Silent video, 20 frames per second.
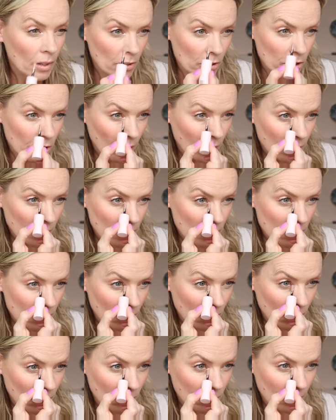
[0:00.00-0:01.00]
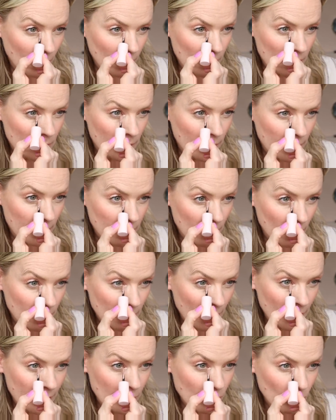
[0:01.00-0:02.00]
Just on that tear duct,
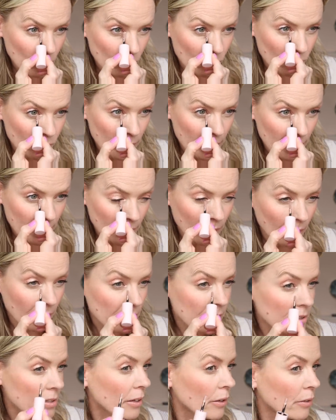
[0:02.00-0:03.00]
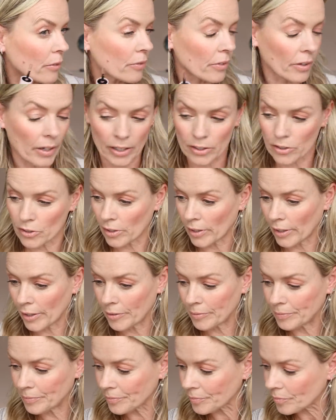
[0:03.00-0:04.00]
and it's got a really nice doe foot
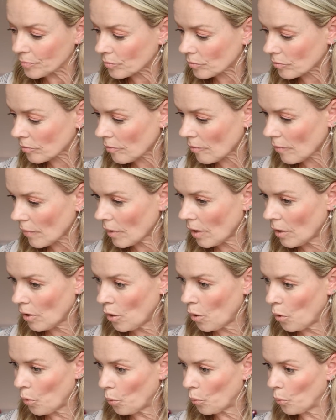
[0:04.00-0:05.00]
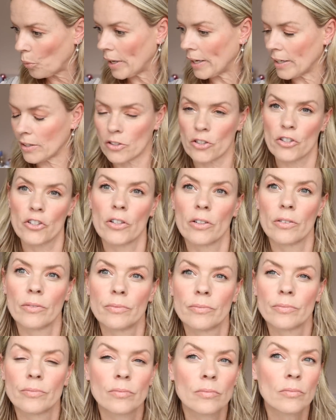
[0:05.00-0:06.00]
actually, which
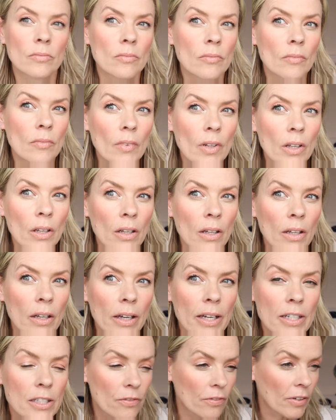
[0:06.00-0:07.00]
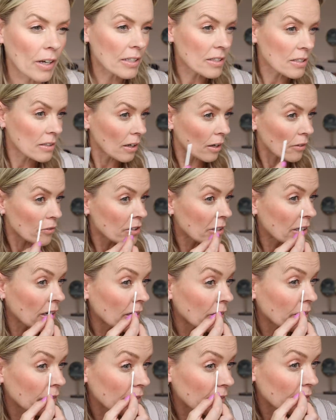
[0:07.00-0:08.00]
is flat enough to
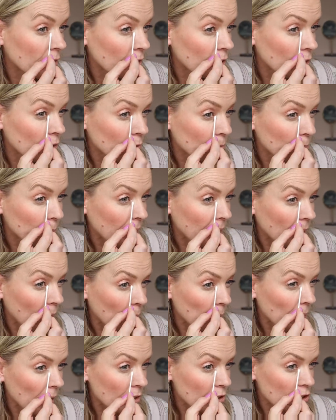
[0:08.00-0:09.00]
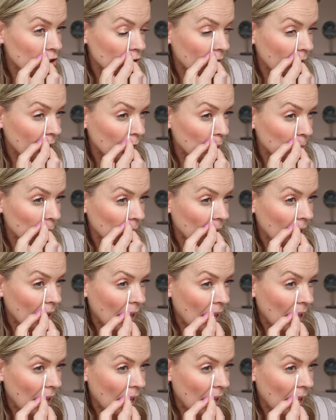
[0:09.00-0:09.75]
kind of pick up that shape,